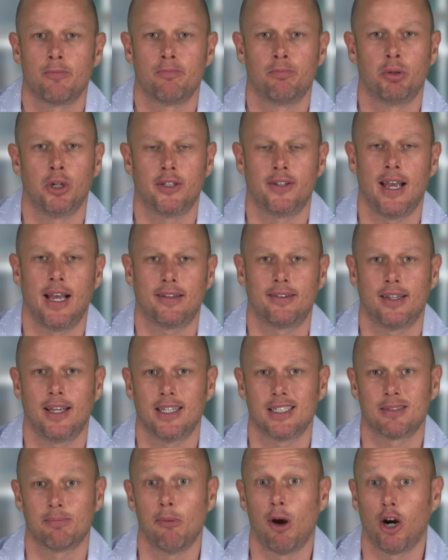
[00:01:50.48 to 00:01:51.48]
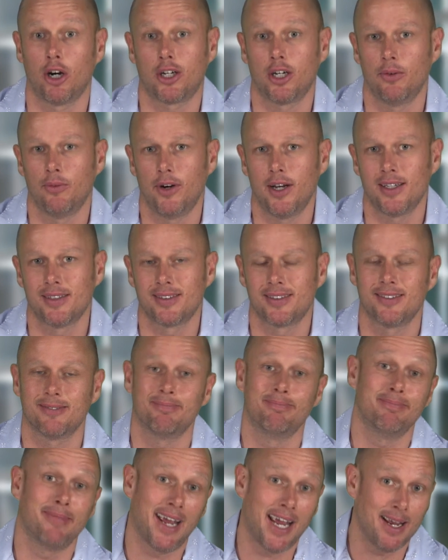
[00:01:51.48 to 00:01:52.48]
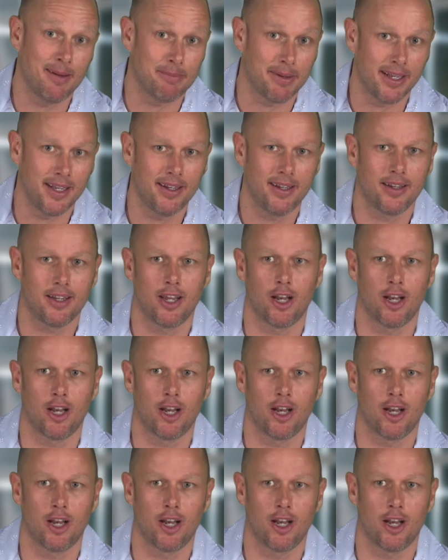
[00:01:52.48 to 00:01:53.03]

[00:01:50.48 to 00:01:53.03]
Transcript: protect against market risk? Maybe,